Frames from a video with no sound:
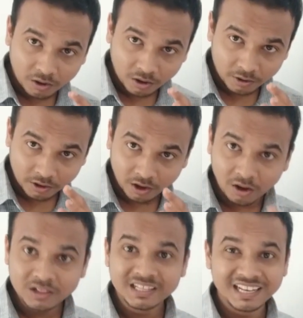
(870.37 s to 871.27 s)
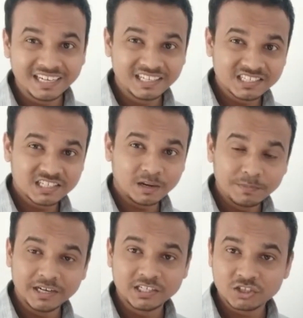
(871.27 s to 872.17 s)
on all the latest
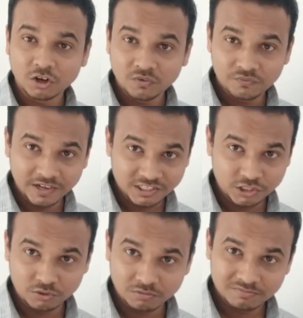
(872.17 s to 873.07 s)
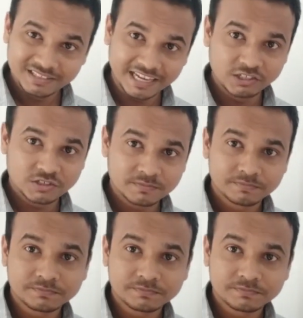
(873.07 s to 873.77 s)
updates of SEO. Thanks.